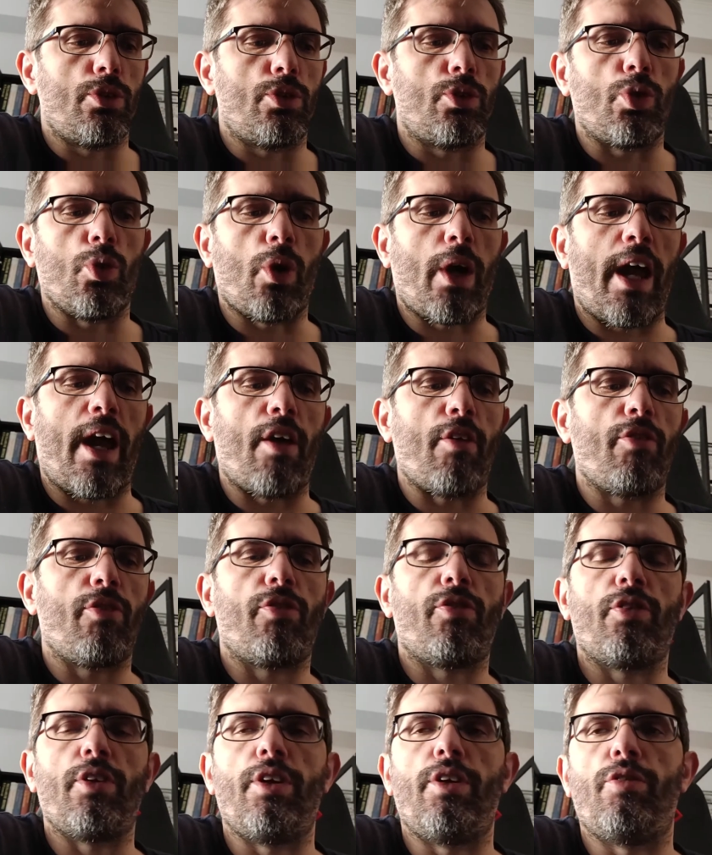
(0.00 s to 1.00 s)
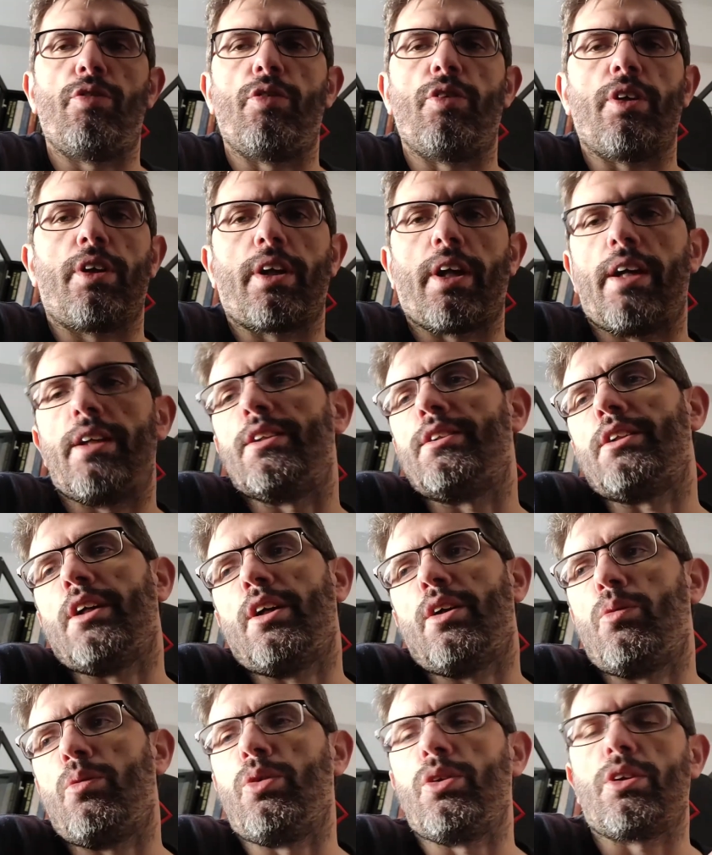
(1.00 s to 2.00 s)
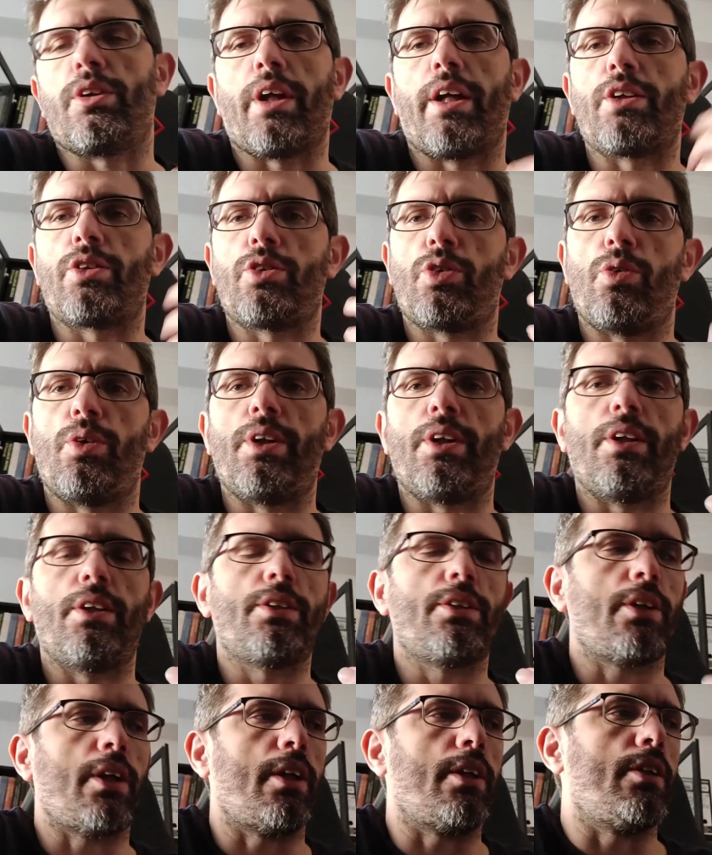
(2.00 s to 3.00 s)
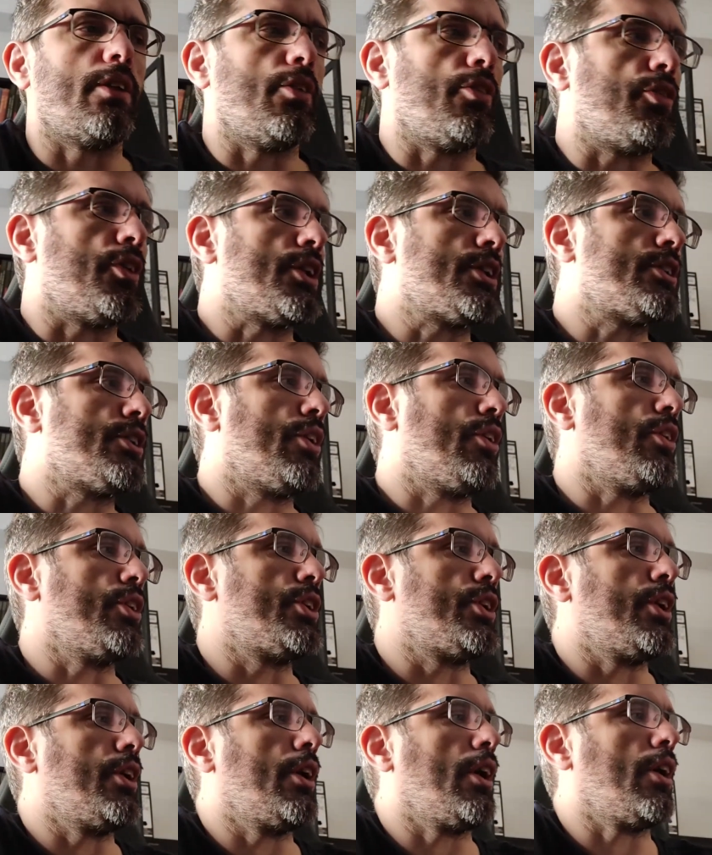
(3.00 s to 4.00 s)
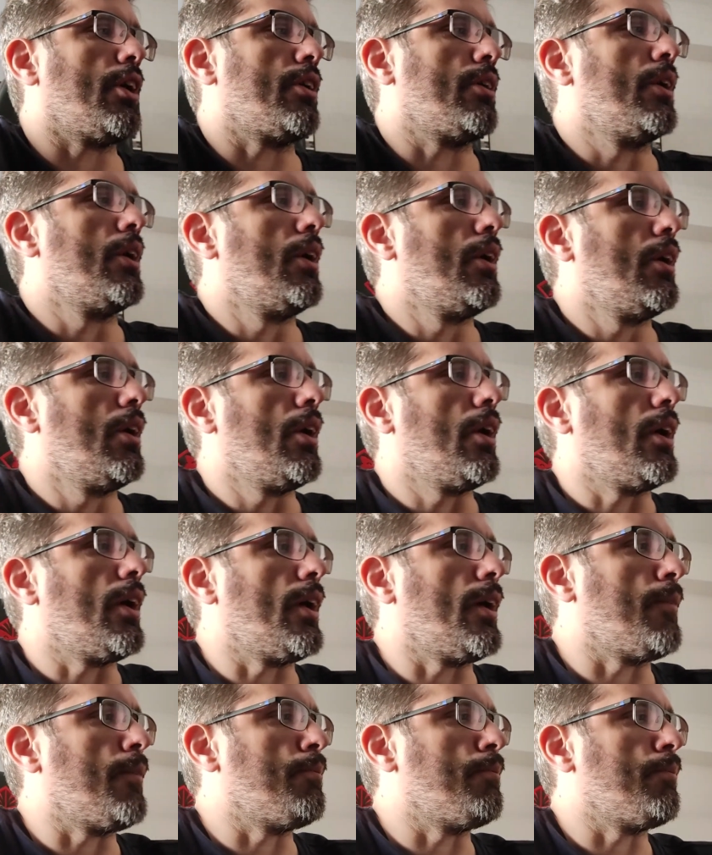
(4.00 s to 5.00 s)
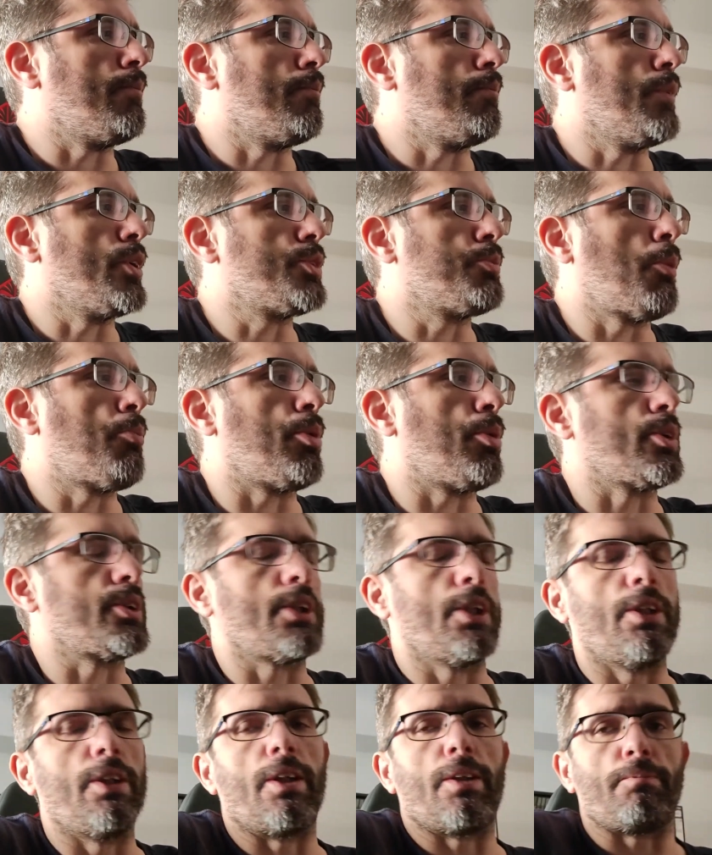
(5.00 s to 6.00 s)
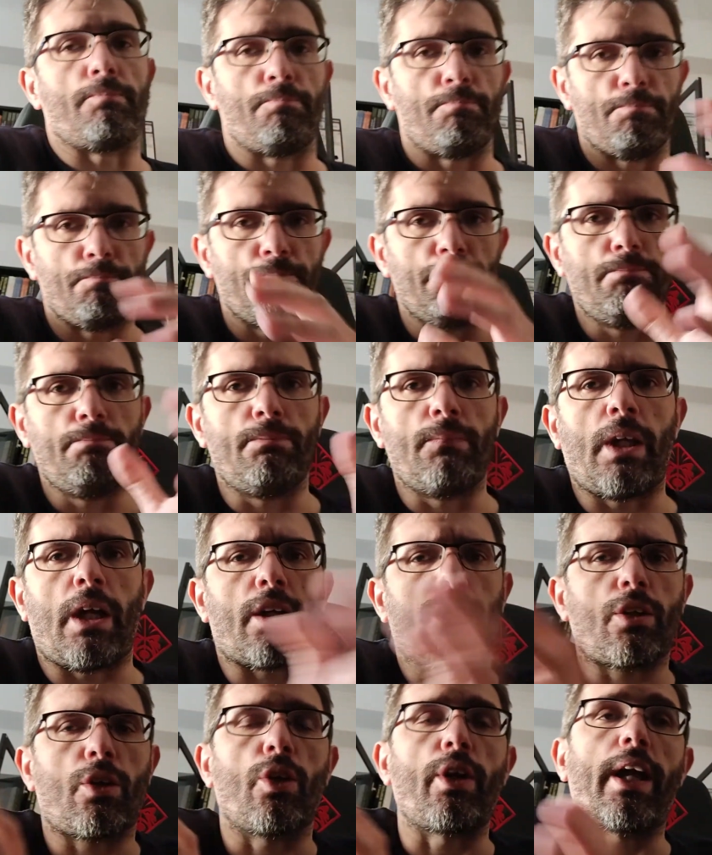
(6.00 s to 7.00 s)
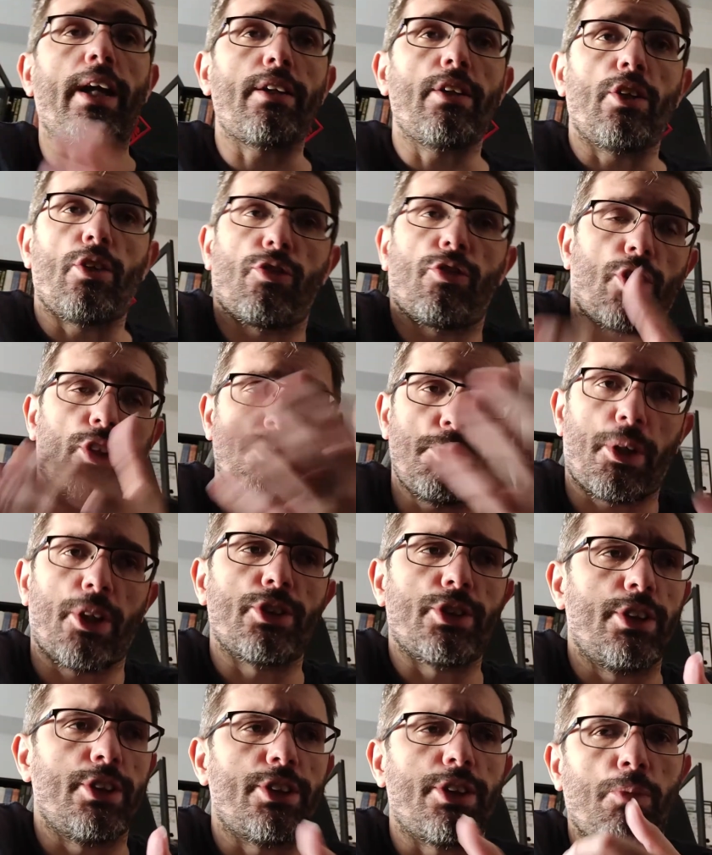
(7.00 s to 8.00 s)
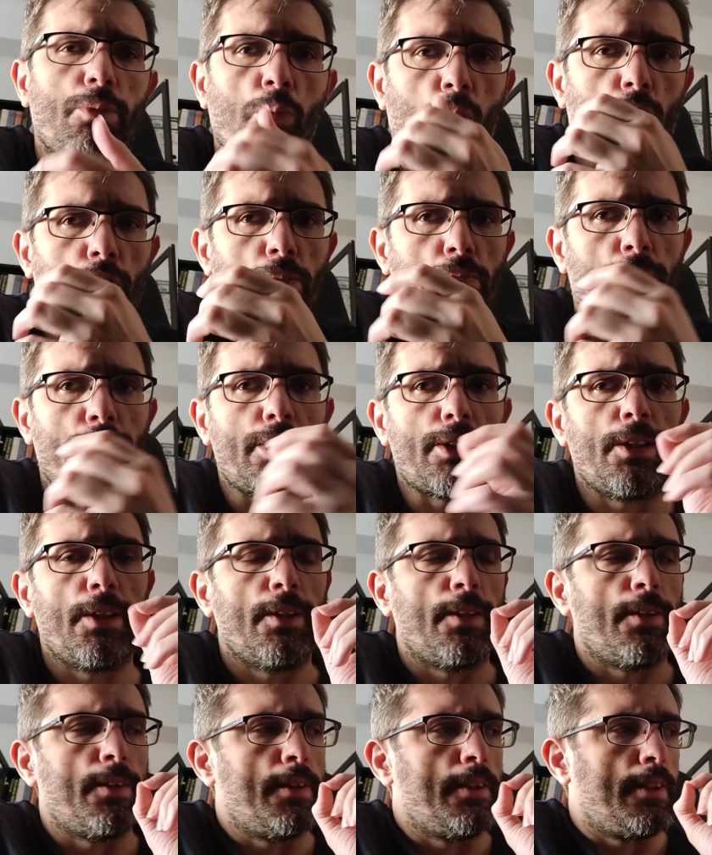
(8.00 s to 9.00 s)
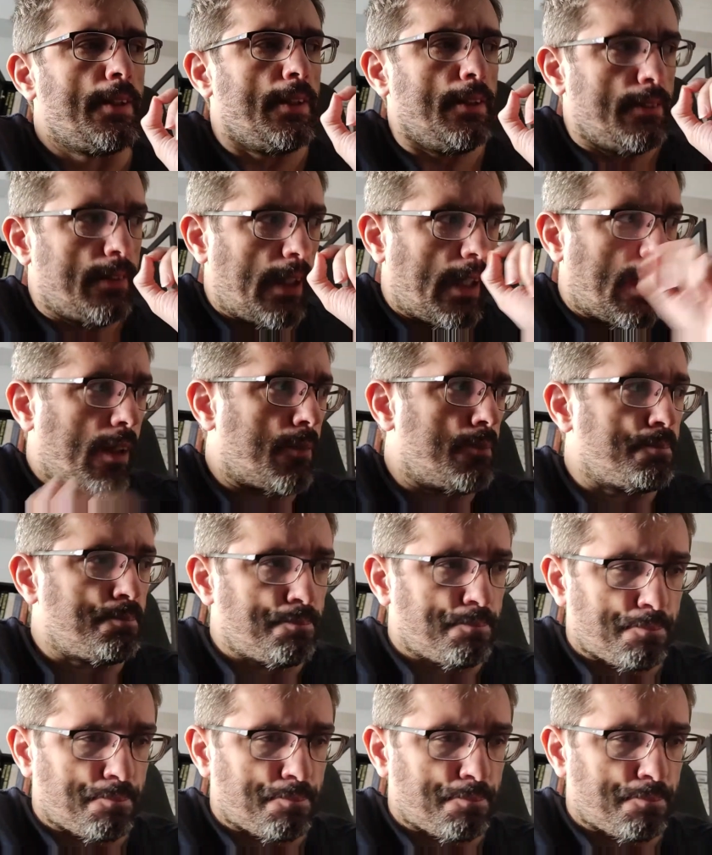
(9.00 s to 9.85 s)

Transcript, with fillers: to have, even case I would like to read it, and the first trilogy are, um, most people say that they are connected, of course, because in the same world, but they are